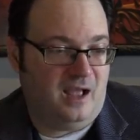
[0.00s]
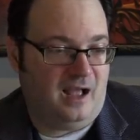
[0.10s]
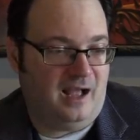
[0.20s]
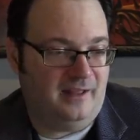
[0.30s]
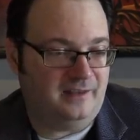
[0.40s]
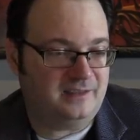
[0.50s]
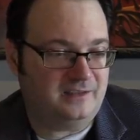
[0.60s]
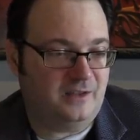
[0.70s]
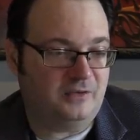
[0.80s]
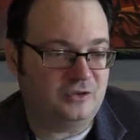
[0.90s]
Uh, this
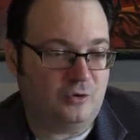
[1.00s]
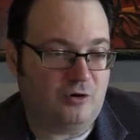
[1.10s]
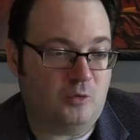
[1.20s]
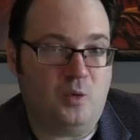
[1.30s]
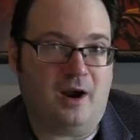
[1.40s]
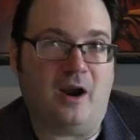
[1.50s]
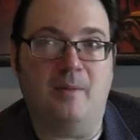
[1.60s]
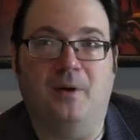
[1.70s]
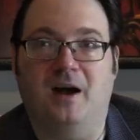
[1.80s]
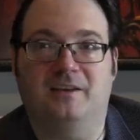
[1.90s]
is the store where I
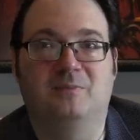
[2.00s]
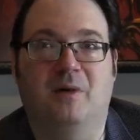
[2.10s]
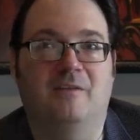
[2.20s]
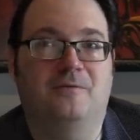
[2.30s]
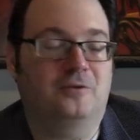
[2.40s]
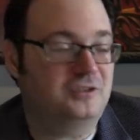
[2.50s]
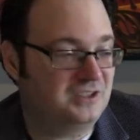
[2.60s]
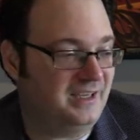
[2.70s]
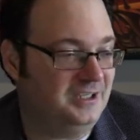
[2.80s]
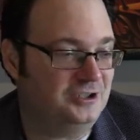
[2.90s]
bought my
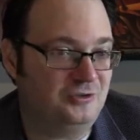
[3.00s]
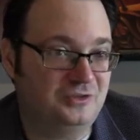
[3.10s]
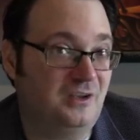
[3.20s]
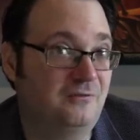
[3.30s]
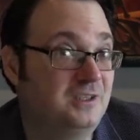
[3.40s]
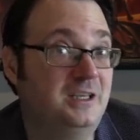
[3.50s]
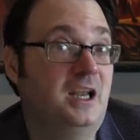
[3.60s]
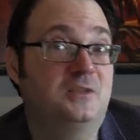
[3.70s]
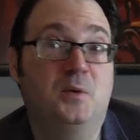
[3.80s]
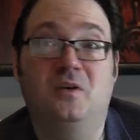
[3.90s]
first issues of
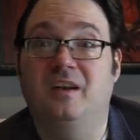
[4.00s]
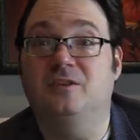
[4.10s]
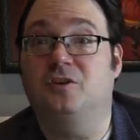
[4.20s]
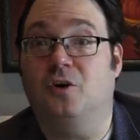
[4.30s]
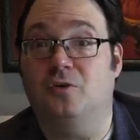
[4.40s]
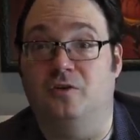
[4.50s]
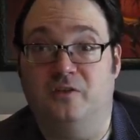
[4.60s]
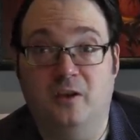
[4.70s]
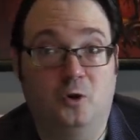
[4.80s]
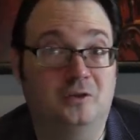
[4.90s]
Teenage Mutant Ninja
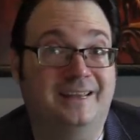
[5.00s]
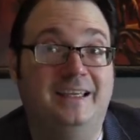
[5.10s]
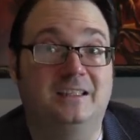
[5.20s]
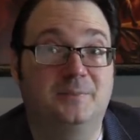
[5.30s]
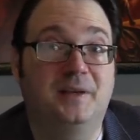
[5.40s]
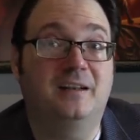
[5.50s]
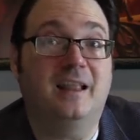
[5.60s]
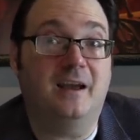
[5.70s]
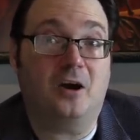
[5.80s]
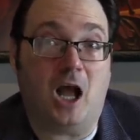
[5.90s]
Turtles, the old Eastman and
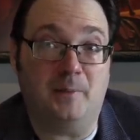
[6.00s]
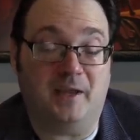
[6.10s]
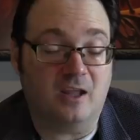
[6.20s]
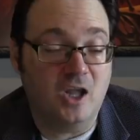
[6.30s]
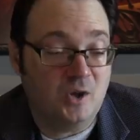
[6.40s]
Laird comic,